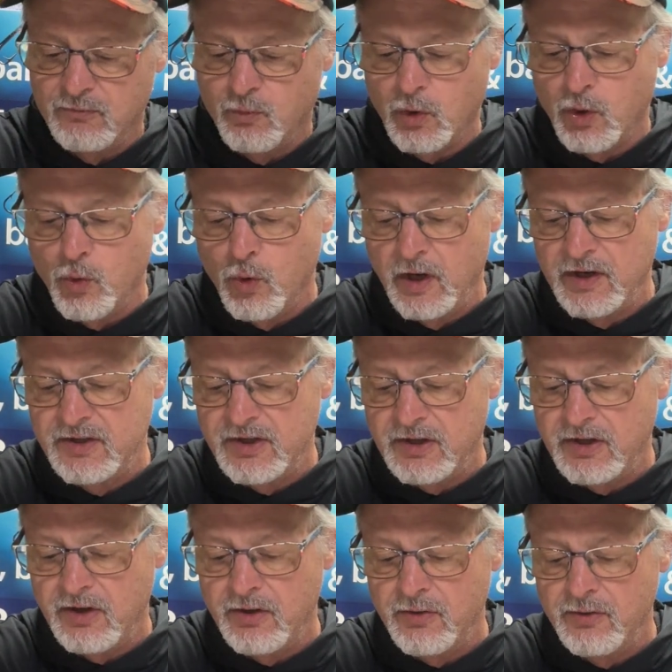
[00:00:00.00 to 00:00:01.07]
we're going to
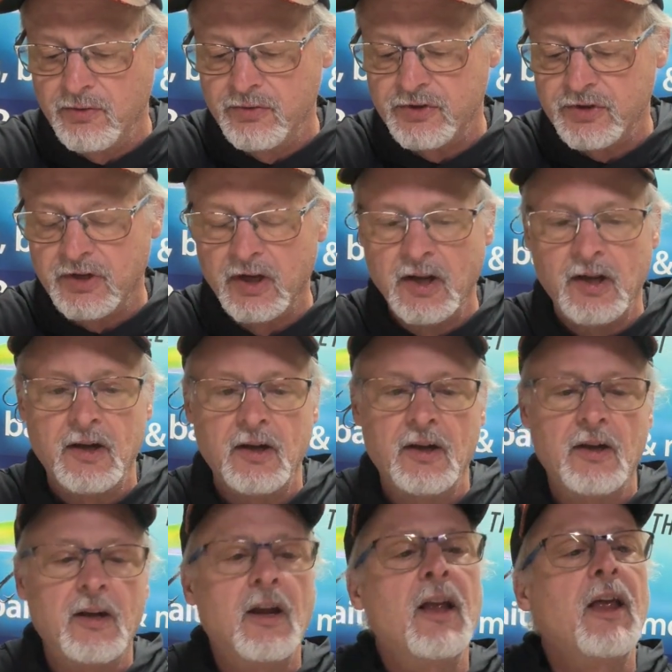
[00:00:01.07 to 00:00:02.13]
use
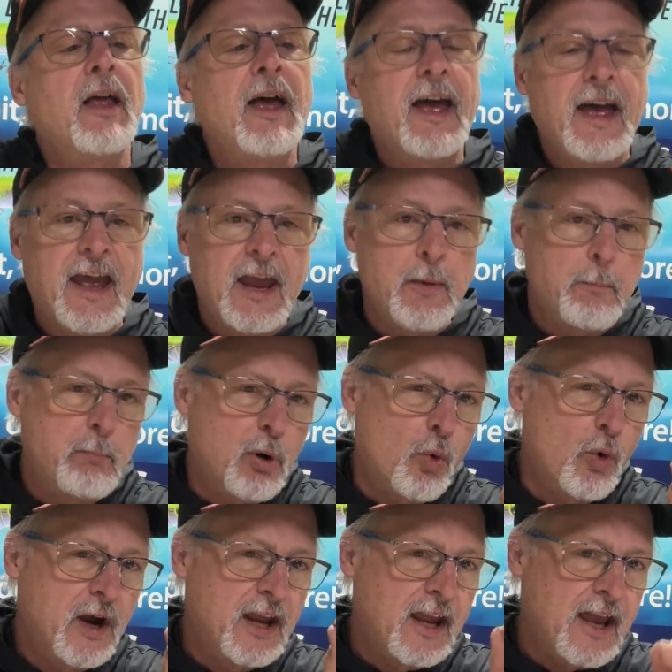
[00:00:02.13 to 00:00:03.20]
a
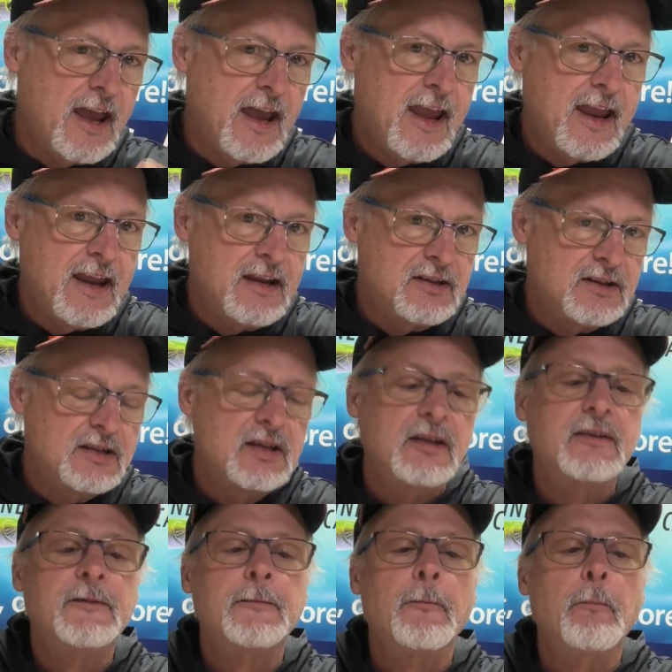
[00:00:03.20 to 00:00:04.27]
0.8
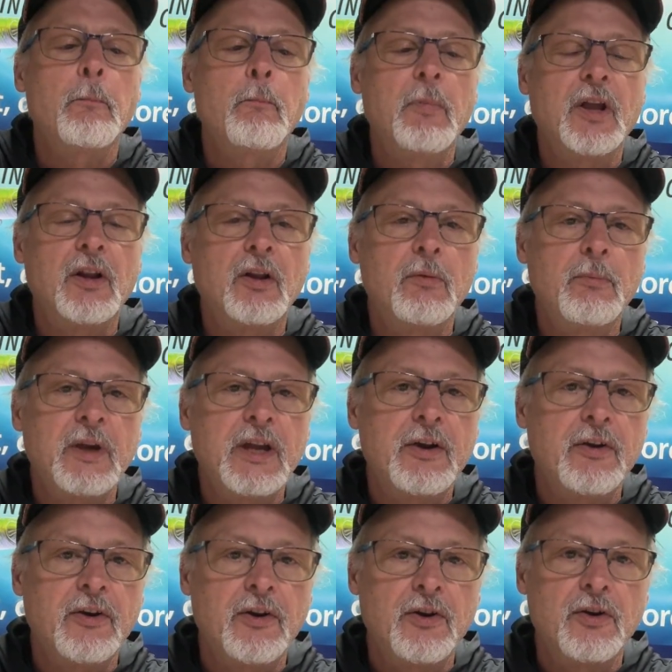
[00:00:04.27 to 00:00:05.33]

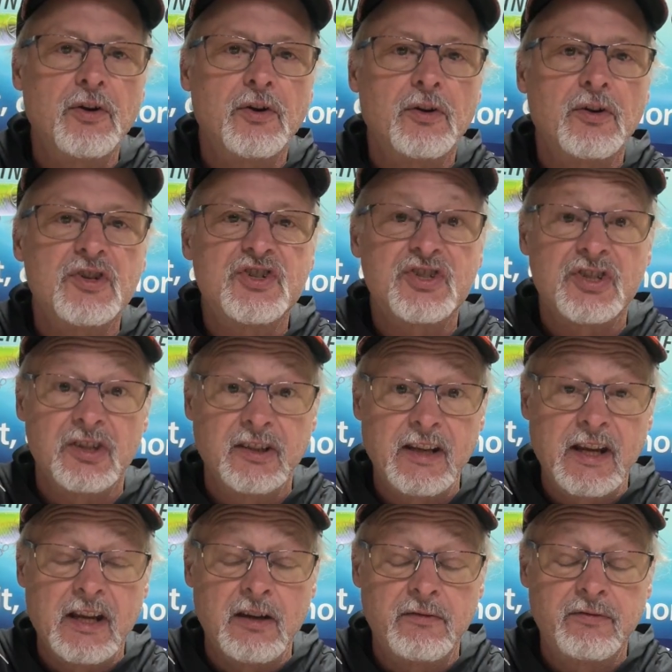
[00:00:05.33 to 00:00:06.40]
millimeter
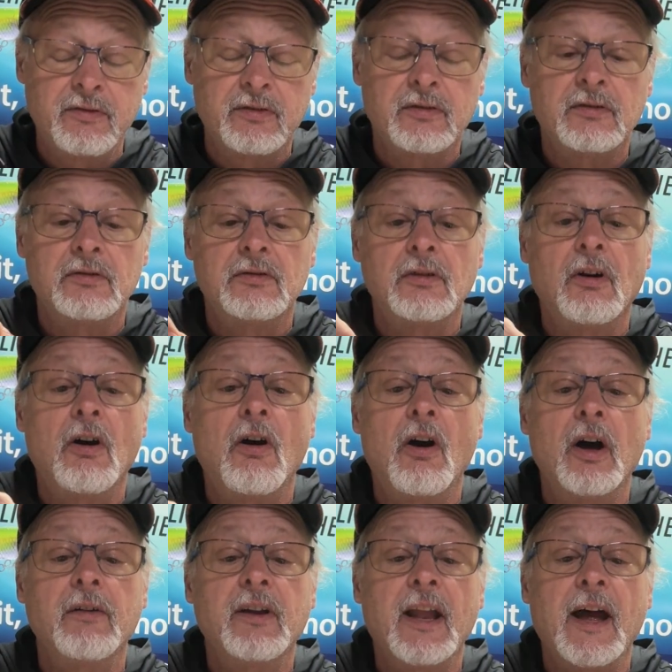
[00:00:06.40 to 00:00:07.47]
sleeve
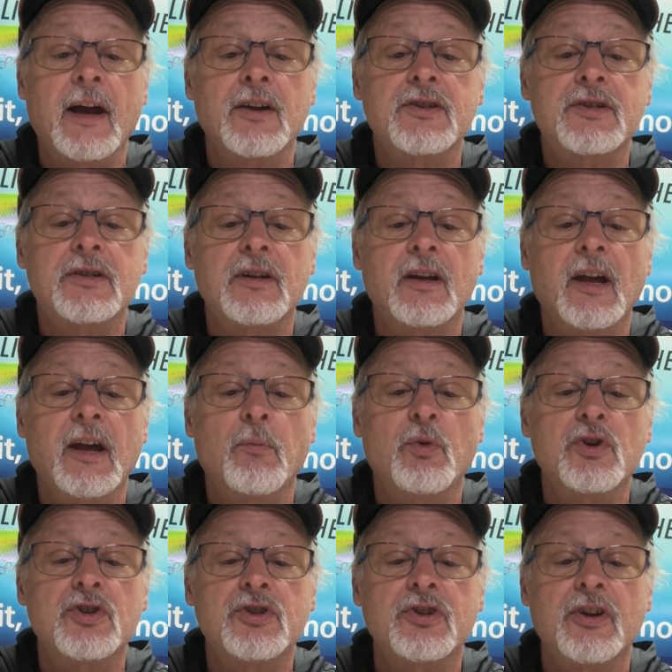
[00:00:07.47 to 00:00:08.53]
on next, and we're
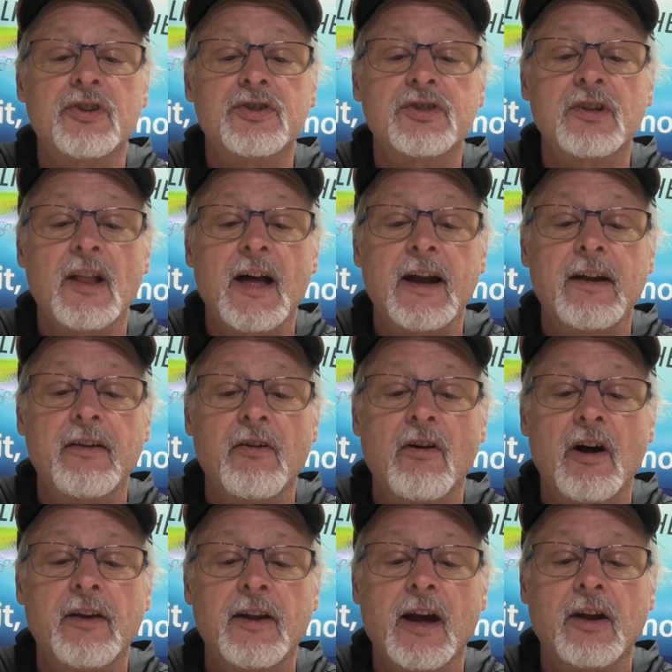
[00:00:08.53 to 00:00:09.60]
just going to slide it
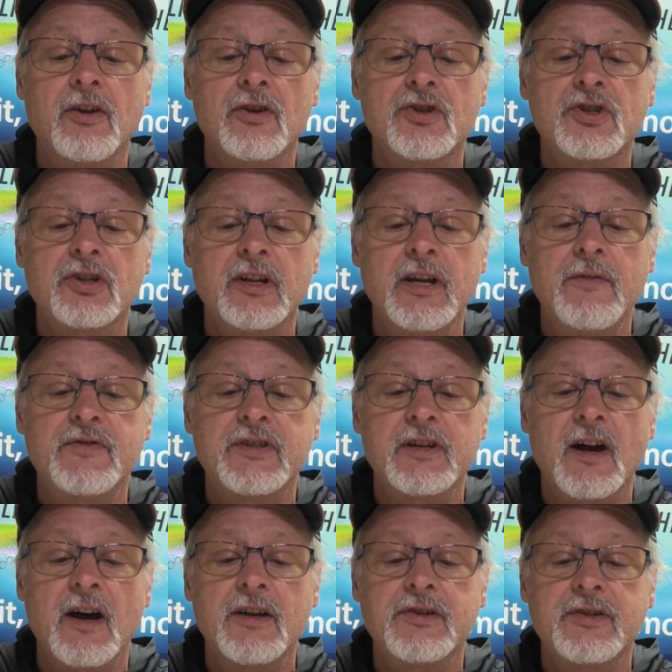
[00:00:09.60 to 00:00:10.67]
on. Now your sleeve
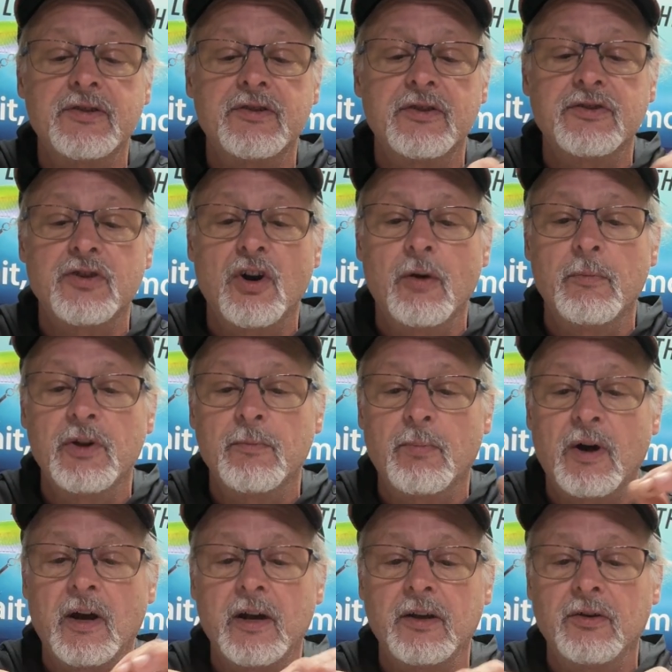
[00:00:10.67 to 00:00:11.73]
size is determined
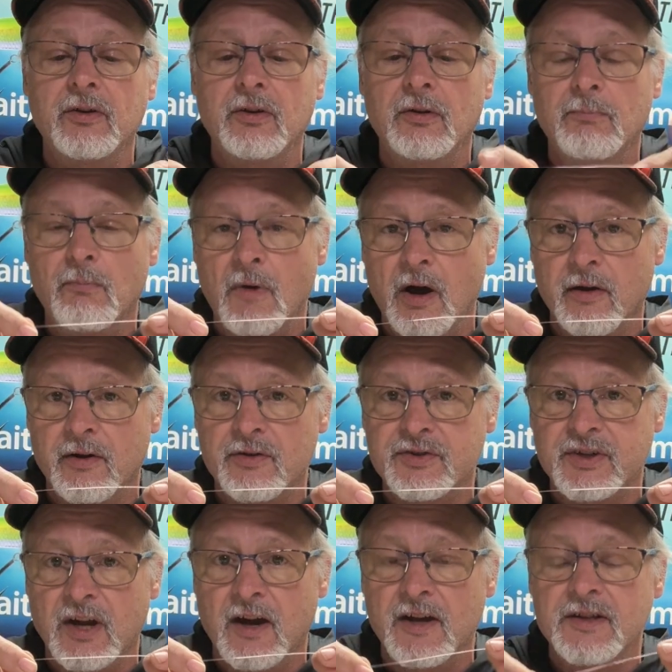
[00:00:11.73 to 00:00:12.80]
by your mono
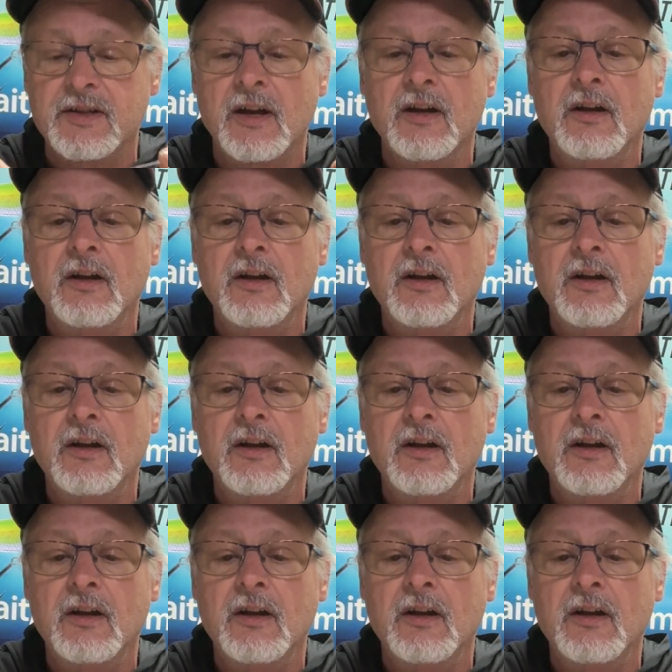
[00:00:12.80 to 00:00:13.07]
size.